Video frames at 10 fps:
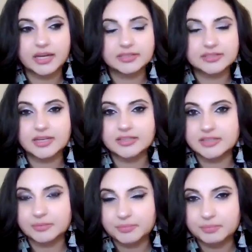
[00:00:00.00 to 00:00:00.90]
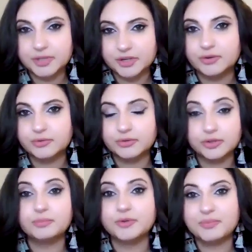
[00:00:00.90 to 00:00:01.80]
discussing,
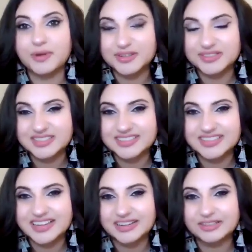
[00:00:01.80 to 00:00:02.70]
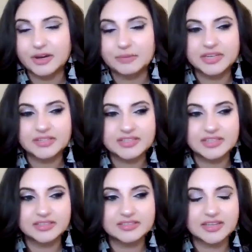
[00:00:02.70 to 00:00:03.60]
global politics and economics,
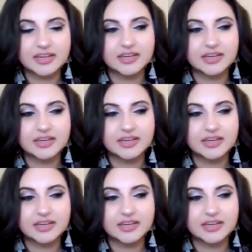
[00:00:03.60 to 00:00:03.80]
and it's